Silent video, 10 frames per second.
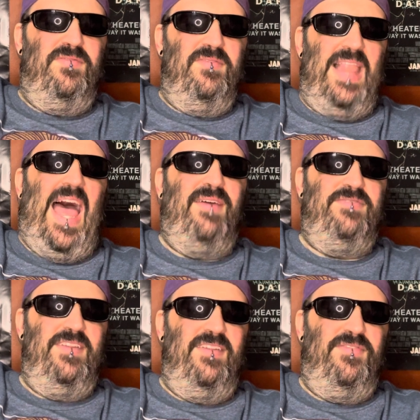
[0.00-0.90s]

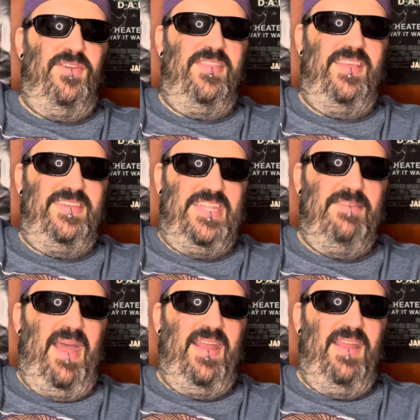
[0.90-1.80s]
laughed if she had said
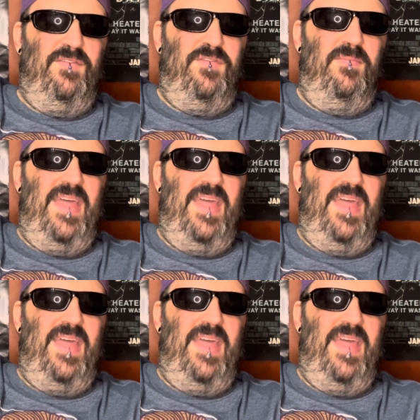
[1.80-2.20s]
teabagging from